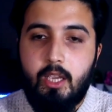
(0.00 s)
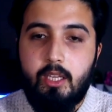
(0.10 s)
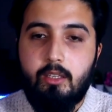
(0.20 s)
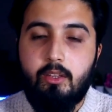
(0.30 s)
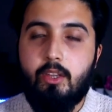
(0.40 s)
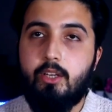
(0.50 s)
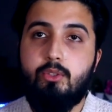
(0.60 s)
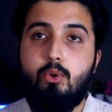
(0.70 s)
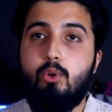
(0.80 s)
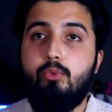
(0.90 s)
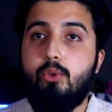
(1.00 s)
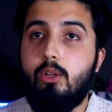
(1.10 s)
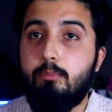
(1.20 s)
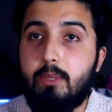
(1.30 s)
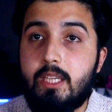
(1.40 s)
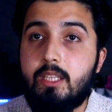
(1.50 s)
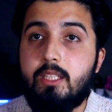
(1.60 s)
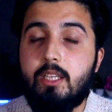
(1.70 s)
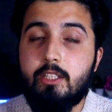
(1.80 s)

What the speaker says: and there's overall peace